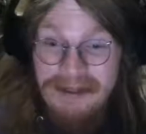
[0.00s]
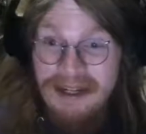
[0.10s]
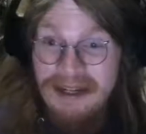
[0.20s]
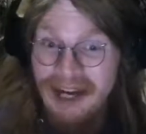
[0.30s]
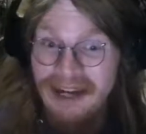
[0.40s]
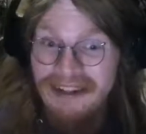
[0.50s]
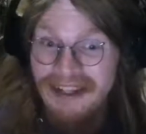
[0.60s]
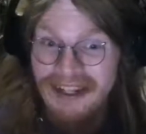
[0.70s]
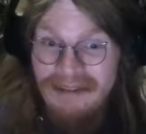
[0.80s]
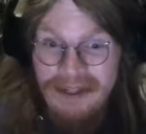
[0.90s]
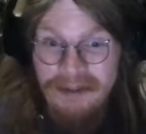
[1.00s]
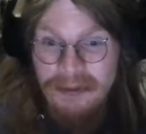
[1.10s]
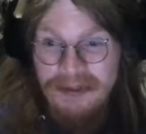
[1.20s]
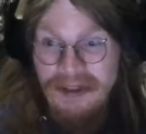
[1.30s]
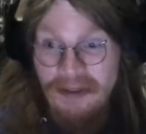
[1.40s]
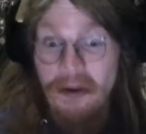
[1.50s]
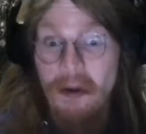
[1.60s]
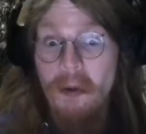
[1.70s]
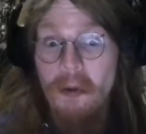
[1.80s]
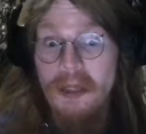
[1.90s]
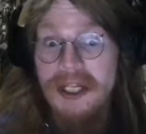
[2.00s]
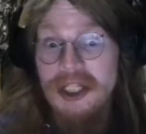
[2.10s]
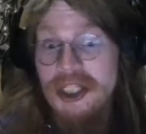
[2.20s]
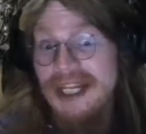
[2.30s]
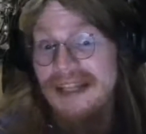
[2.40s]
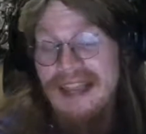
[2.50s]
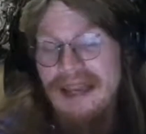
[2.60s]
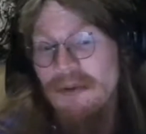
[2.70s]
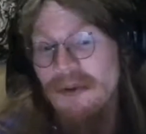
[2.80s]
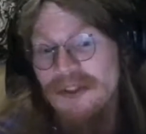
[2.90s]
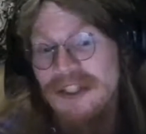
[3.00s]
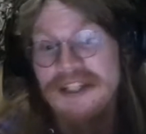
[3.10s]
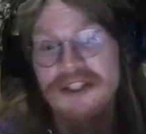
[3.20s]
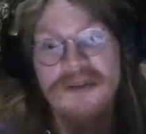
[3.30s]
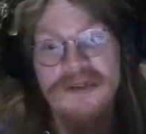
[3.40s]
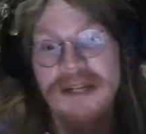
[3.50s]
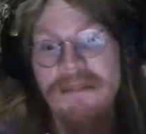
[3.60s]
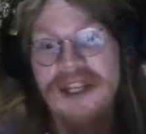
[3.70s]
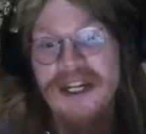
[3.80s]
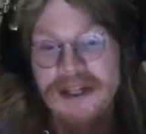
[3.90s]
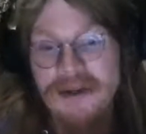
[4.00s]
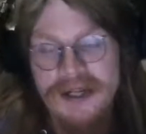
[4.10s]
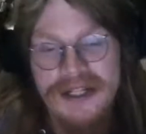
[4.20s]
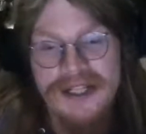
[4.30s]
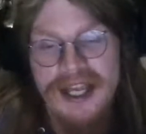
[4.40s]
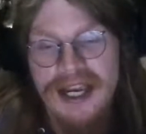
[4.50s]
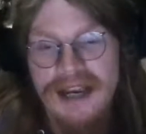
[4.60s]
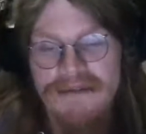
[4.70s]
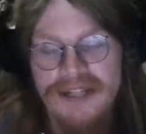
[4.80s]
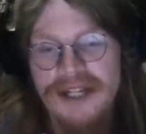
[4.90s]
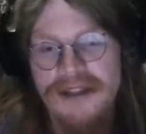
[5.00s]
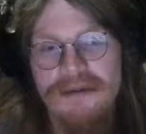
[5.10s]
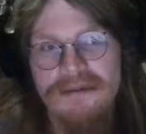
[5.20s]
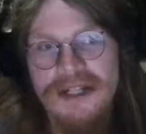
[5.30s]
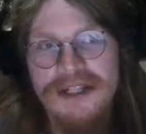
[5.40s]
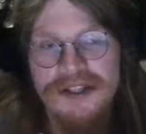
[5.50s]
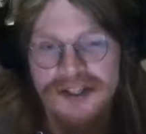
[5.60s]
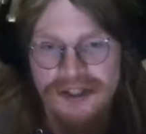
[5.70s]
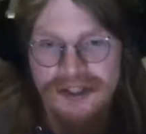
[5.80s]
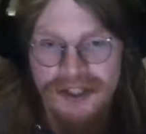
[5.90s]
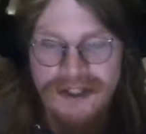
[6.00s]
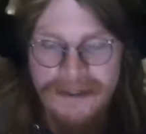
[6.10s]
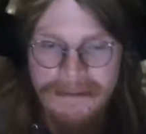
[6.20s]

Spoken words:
their area of expertise, and holy shit, they will teach you something new because they have done the research.